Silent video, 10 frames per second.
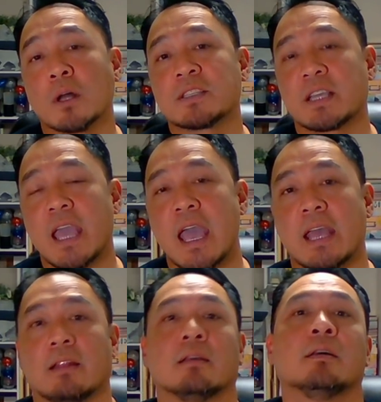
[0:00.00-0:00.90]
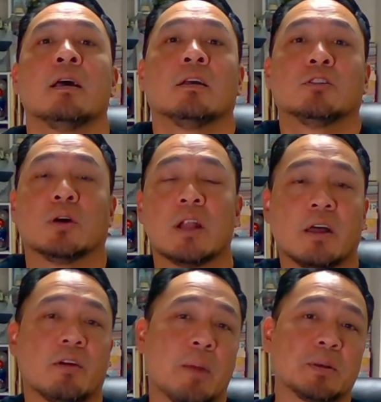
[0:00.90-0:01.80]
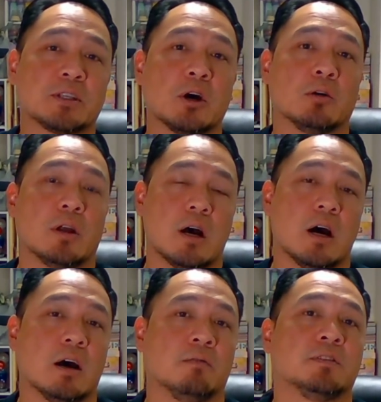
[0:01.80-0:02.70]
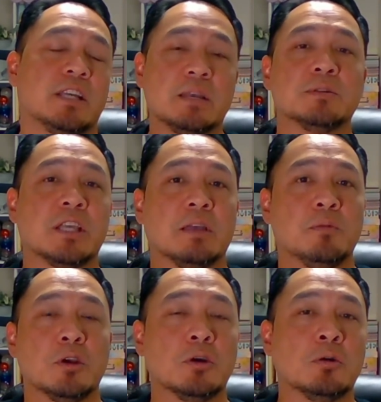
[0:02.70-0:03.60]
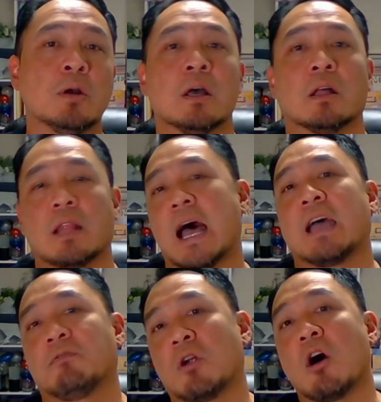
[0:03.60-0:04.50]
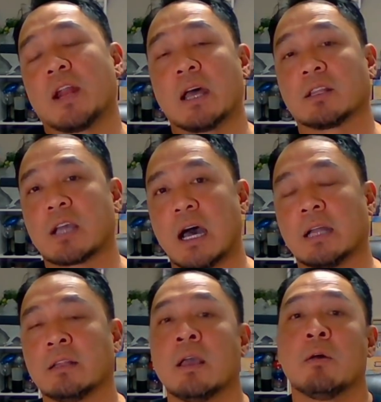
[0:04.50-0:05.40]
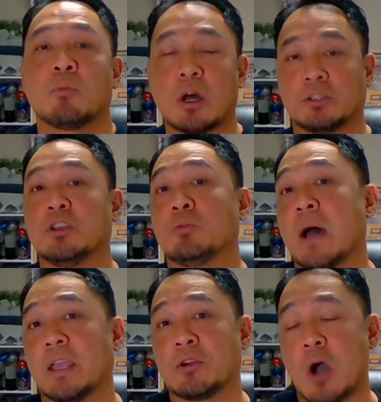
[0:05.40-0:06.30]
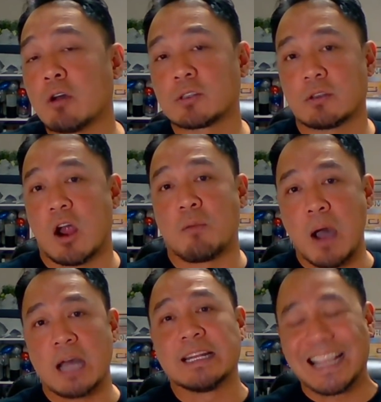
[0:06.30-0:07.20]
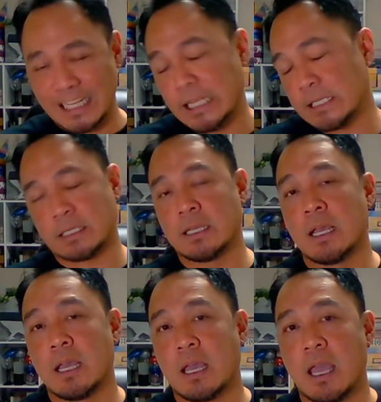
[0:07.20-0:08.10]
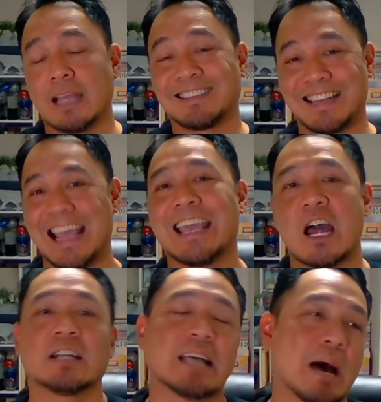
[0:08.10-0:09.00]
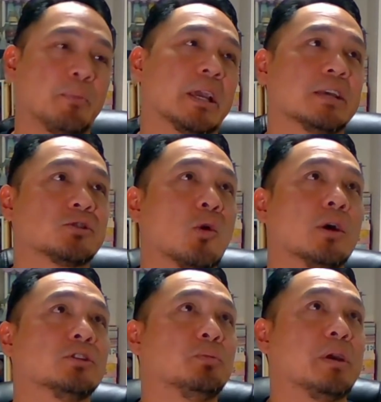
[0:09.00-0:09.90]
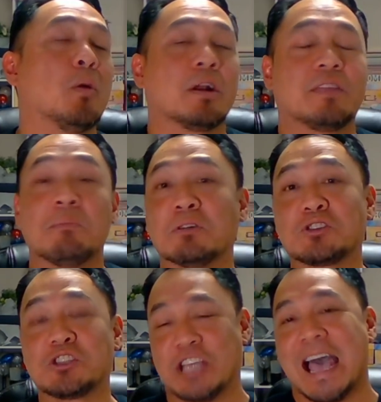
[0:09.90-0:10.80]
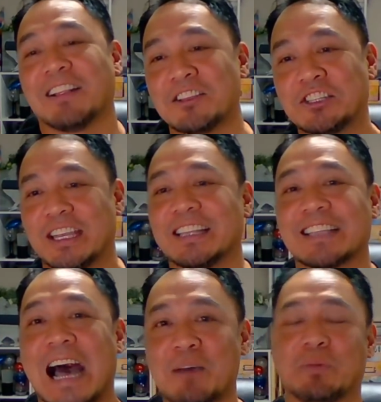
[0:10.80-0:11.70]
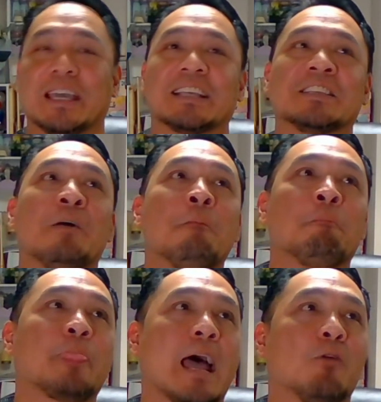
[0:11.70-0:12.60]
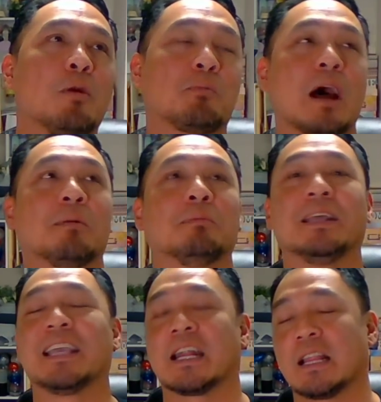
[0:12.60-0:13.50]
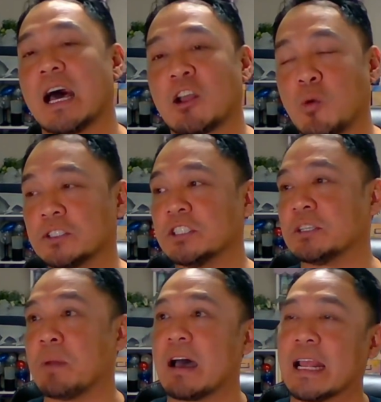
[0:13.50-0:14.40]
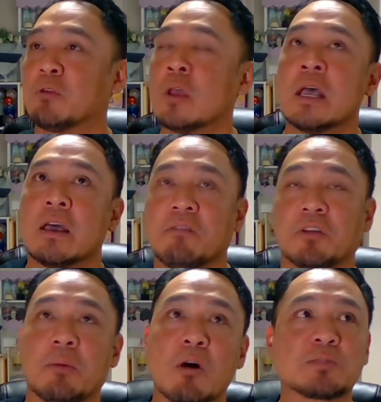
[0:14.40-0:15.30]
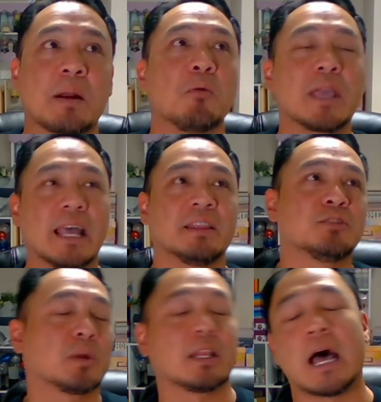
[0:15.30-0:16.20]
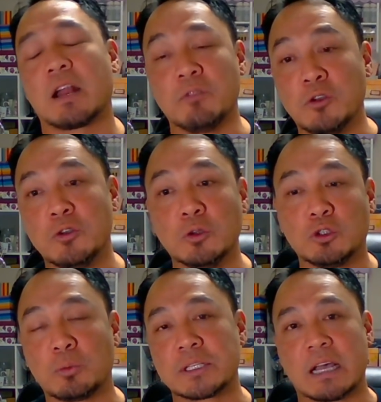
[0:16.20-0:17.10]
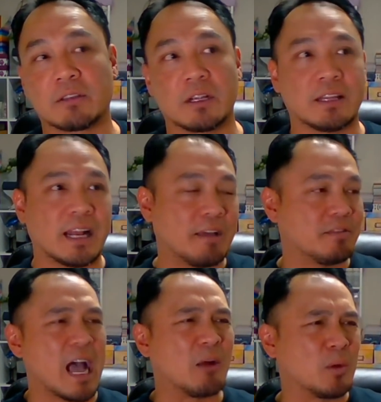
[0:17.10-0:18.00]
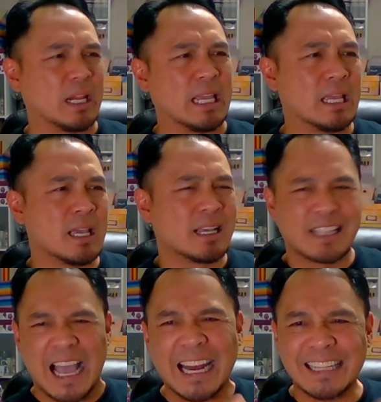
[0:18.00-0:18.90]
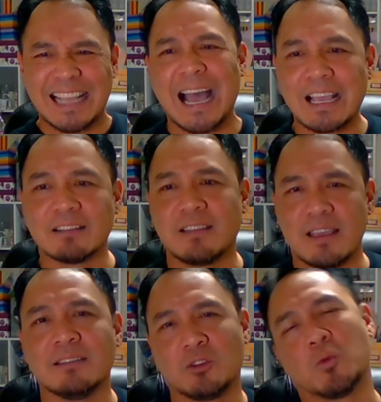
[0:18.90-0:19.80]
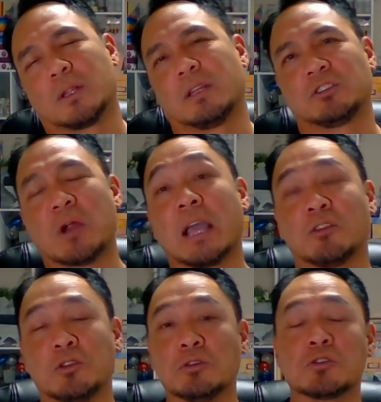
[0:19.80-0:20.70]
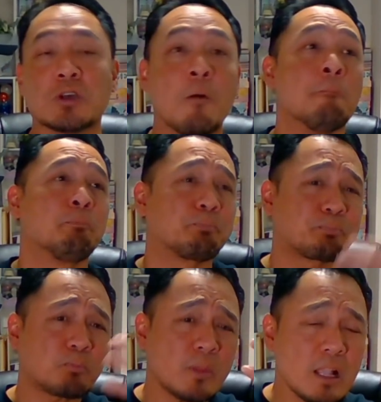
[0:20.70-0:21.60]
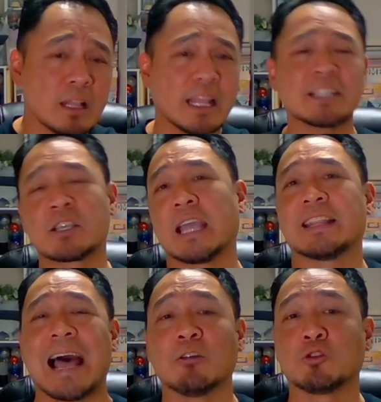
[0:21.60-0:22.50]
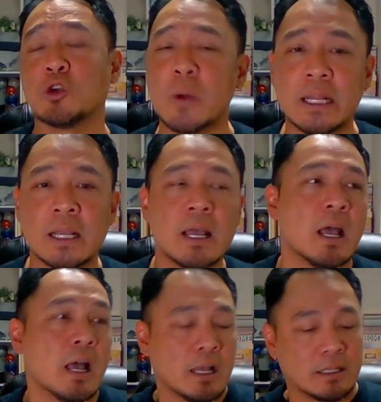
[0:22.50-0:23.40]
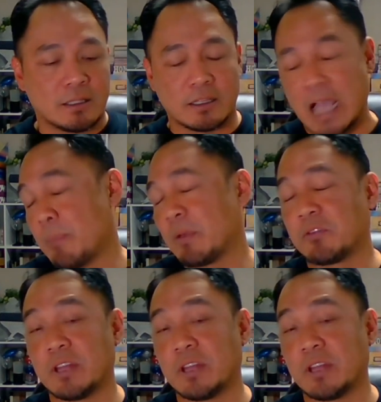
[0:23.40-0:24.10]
once again to another episode of Team ZMU Live, Raw, and Uncut, brought to you by your host, Armand Nicholas. And today our topic is going to be one of the most challenging topics that we probably get a lot of questions about. And for the most part, we get this with a lot of new YouTubers out there that have not really kind of dialed in to what they're trying to do. So let's get down to it. The topic for